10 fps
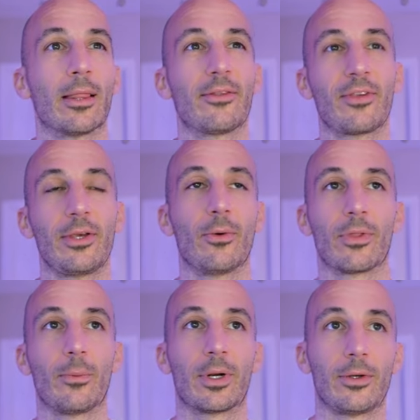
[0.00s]
let's say you
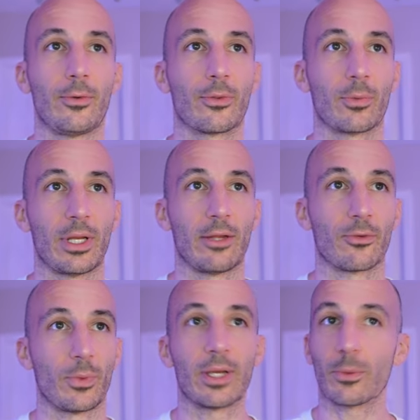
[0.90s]
only want to do 3 days
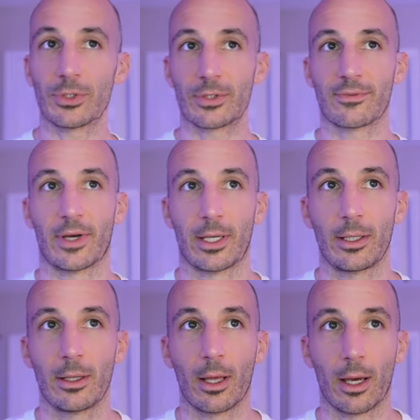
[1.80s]
a week, which is fine.
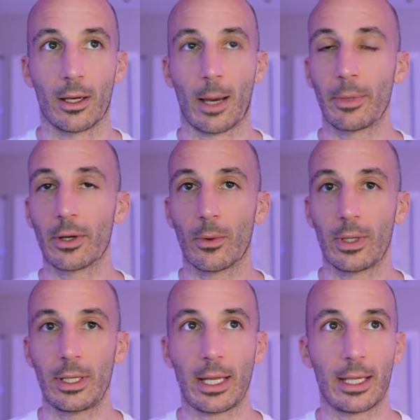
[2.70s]
I'm going to go
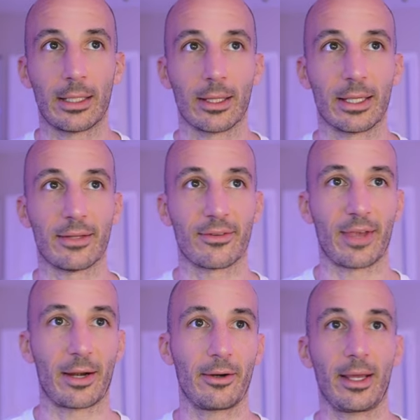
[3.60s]
in and delete
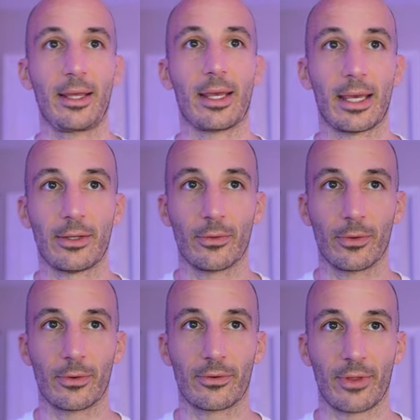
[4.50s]
Saturday, and you'll
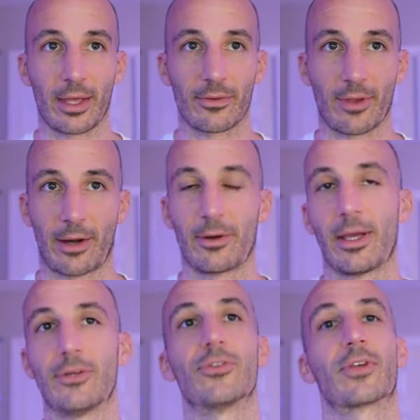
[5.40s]
notice that
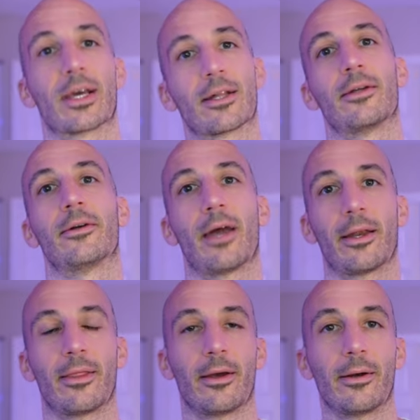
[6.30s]
Saturday just got cleared out
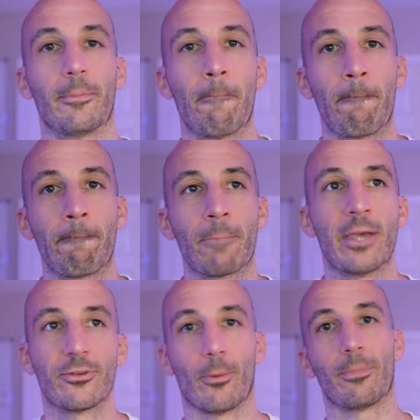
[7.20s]
of there.
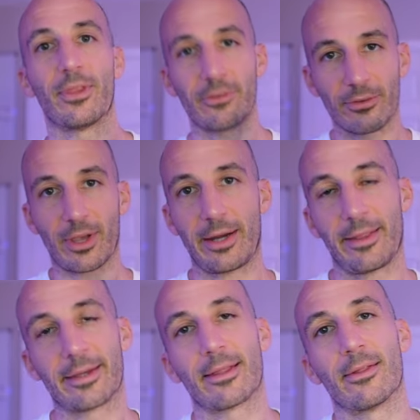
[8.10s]
So this is kind of
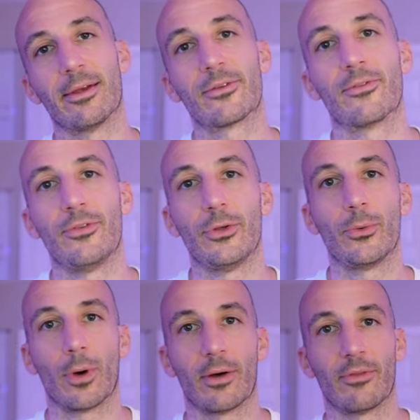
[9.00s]
like the list
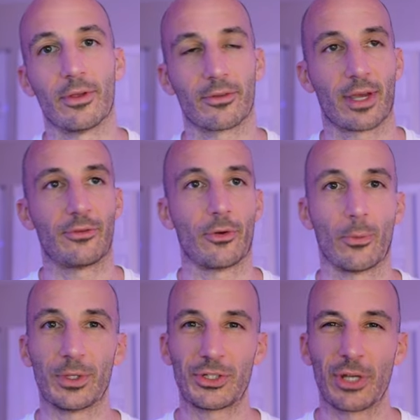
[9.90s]
view of the schedule,
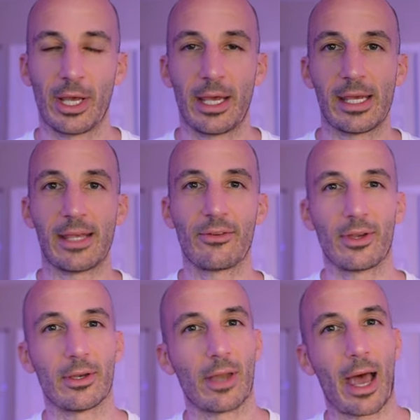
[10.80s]
which
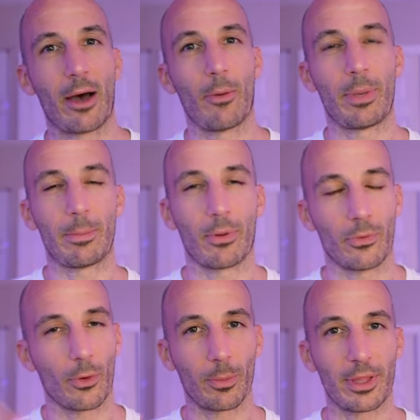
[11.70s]
isn't how people
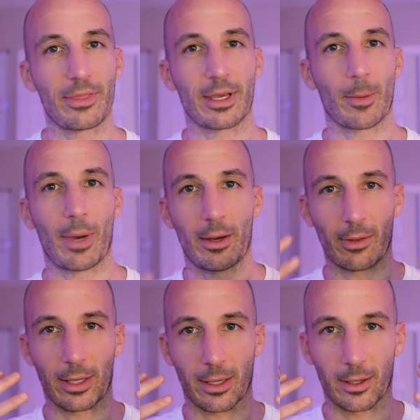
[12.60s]
normally think about
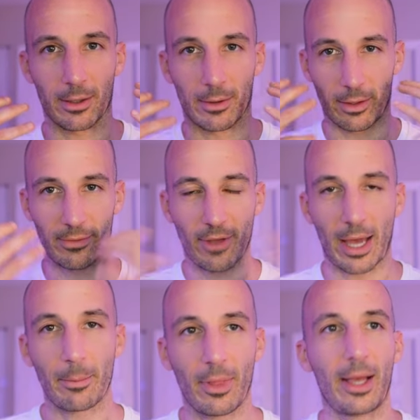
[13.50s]
like a
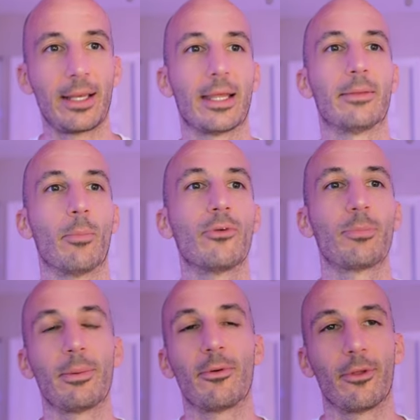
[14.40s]
timeline. And most
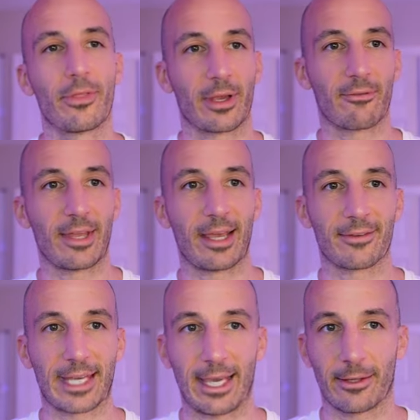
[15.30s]
people think of it as
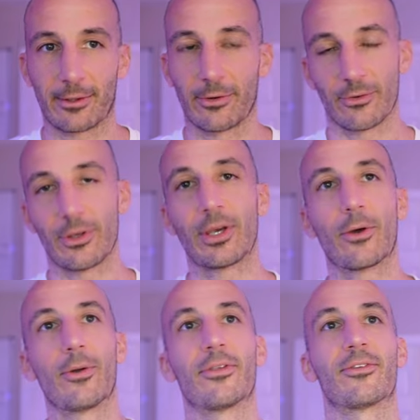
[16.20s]
a calendar. So you can
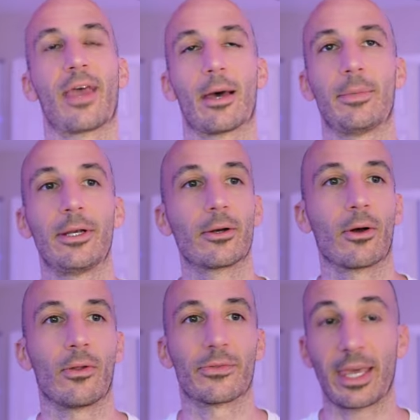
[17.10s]
go to this tab here
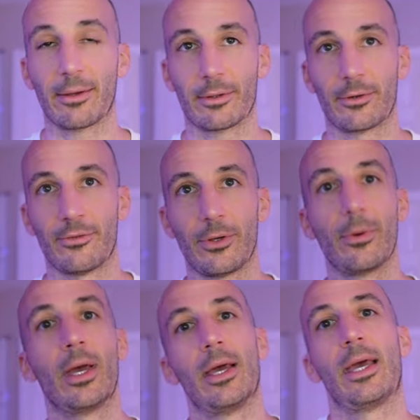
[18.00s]
called Calendar View,
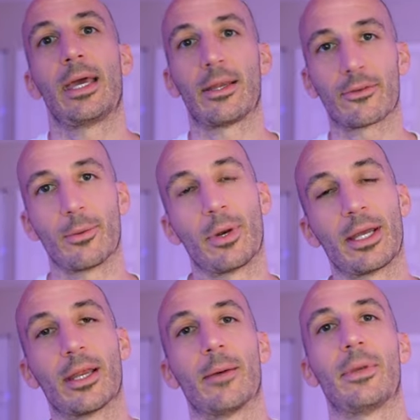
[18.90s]
and it's going to
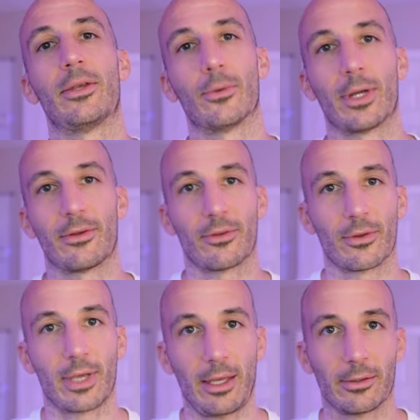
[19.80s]
break it up into a nice
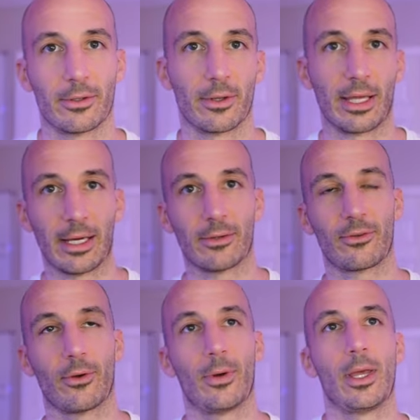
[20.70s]
little calendar layout.
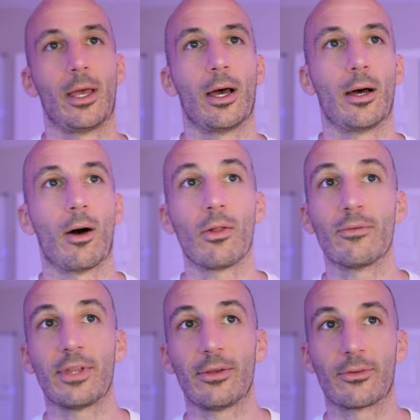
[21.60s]
So all
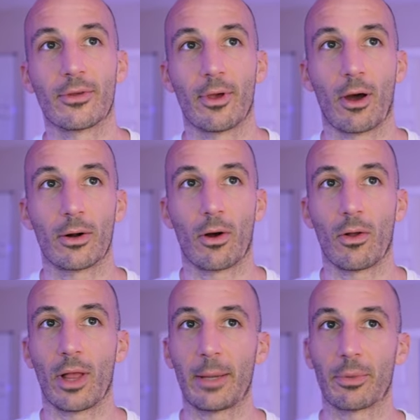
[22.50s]
of these are
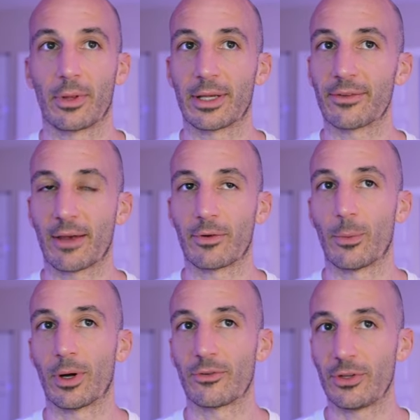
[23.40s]
all hyperlinks
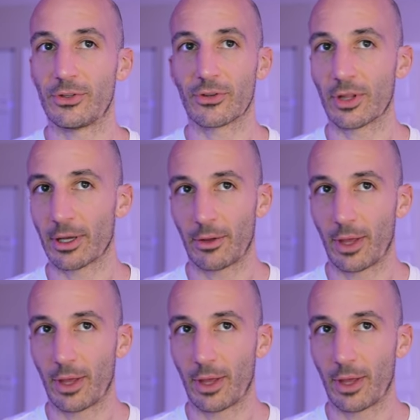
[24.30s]
everywhere. So you just click on the